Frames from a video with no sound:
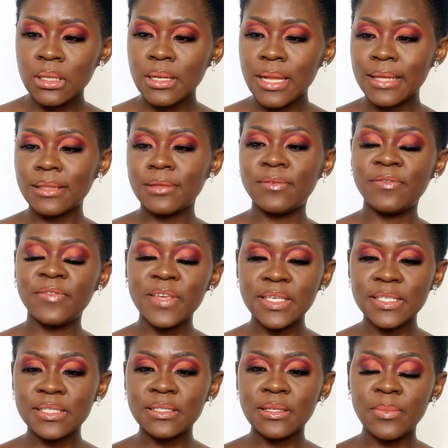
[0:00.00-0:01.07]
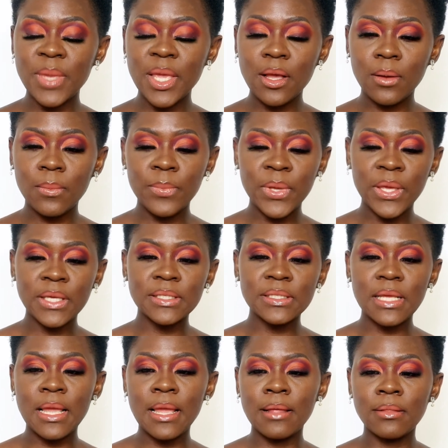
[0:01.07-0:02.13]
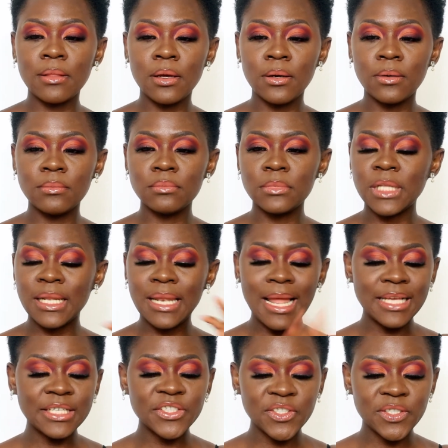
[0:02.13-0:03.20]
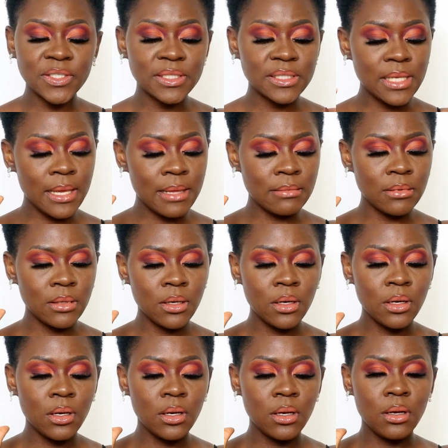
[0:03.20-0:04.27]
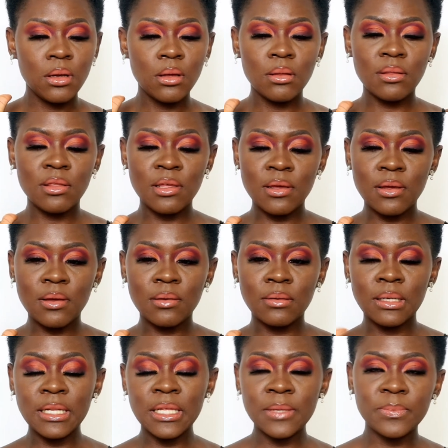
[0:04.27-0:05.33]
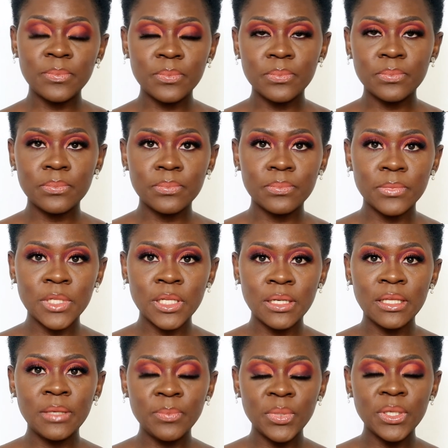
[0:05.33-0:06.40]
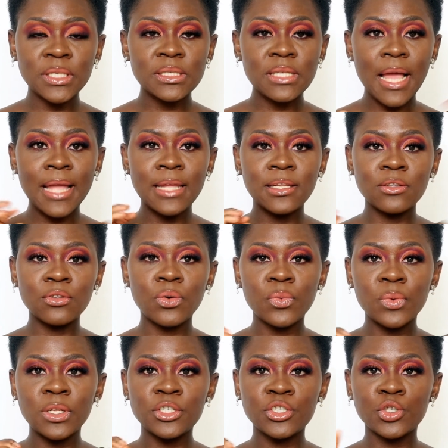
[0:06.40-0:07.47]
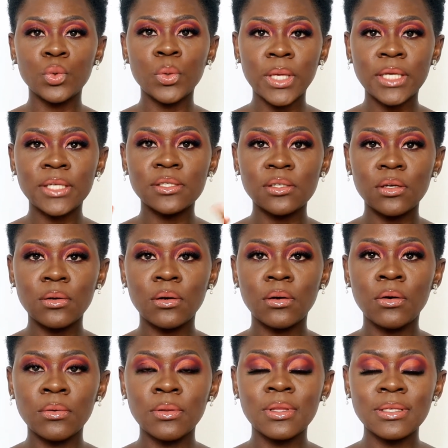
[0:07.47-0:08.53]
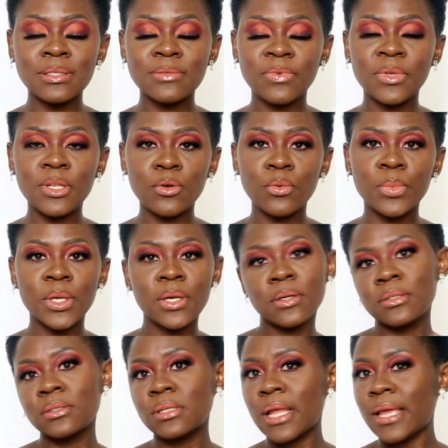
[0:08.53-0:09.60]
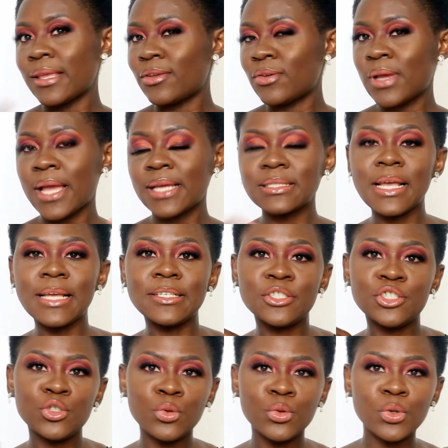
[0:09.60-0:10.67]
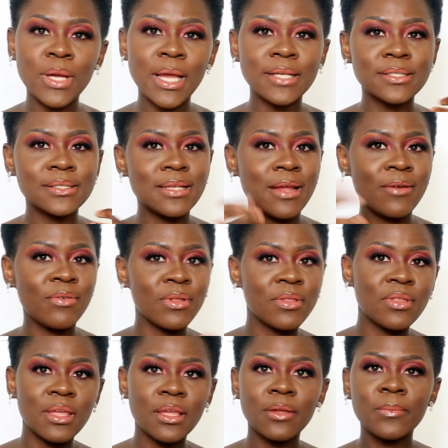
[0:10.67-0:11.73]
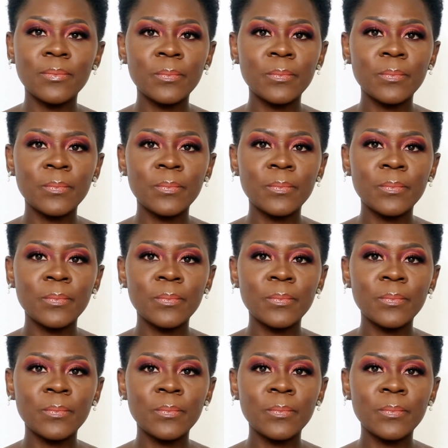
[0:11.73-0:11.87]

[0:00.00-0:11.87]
like the face, the makeup base, and the lashes and the lip piece. I did not really showcase on this video because, like you guys, I showed you guys everything